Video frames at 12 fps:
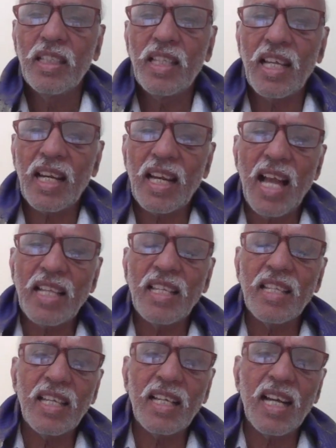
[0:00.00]
The
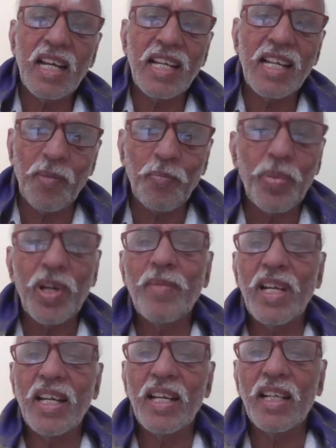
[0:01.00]
Rajasika
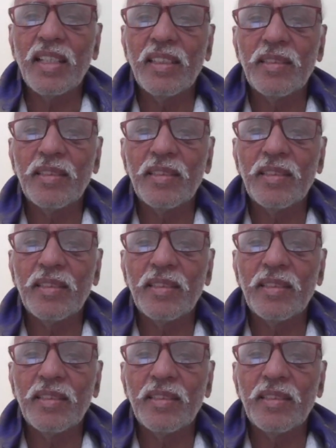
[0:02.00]
temperament,